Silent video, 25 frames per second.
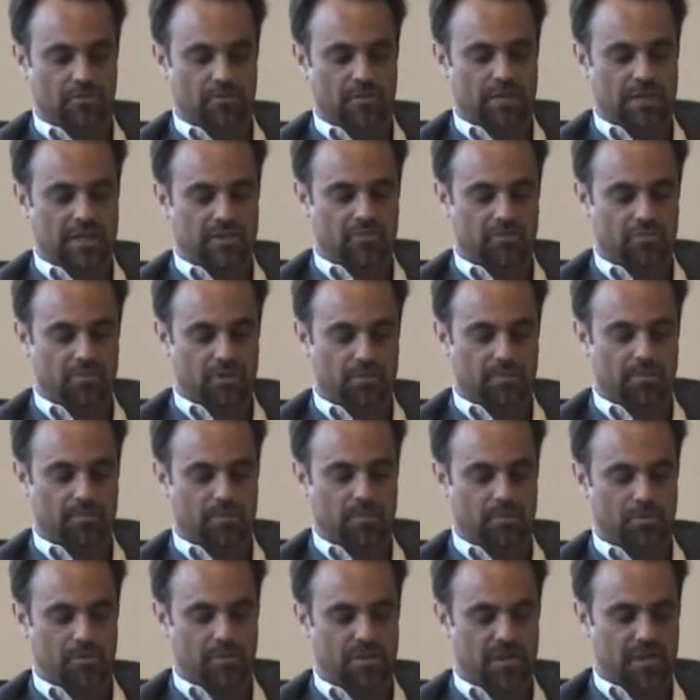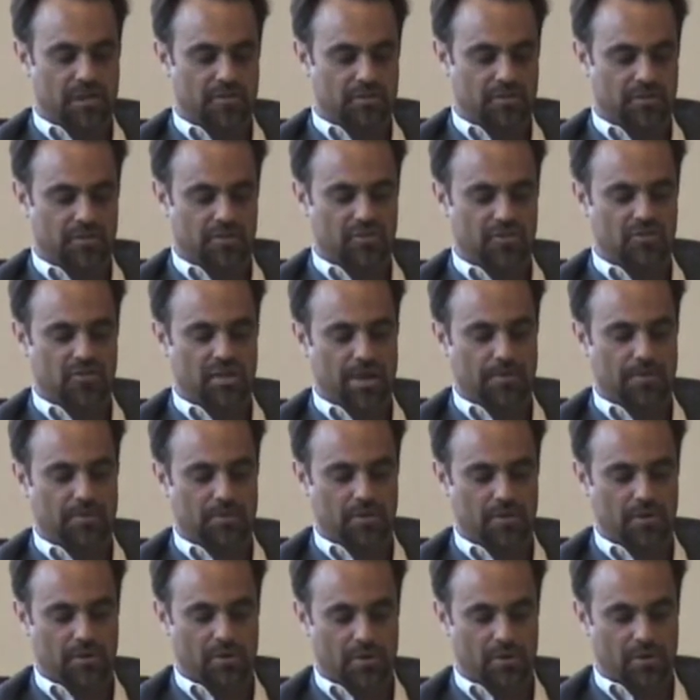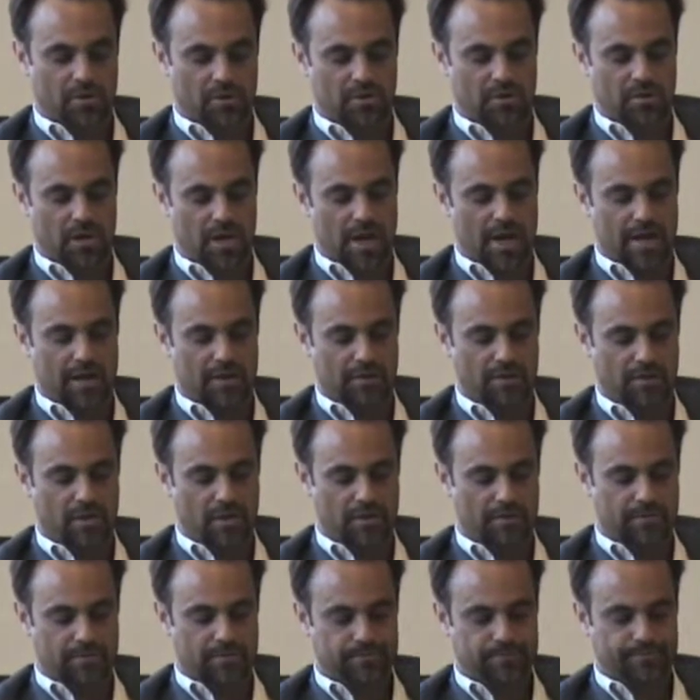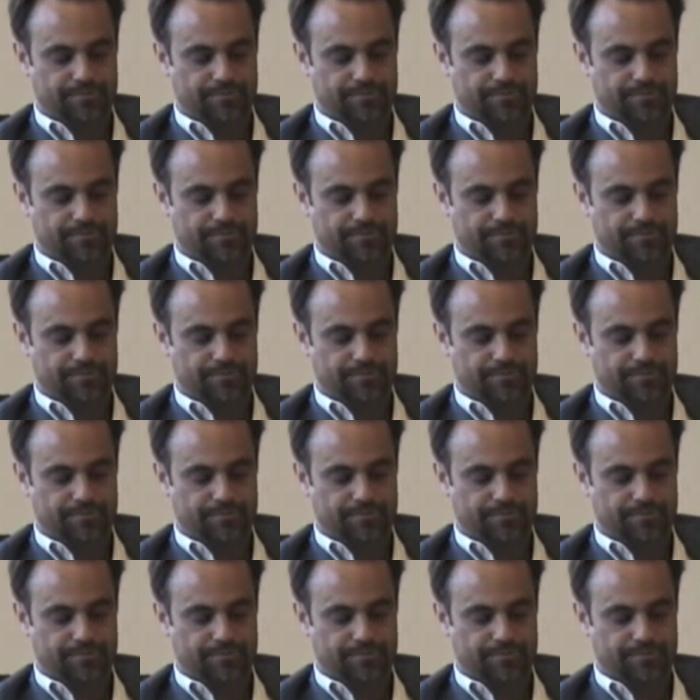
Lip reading: That's sort of potentially a separate dialogue.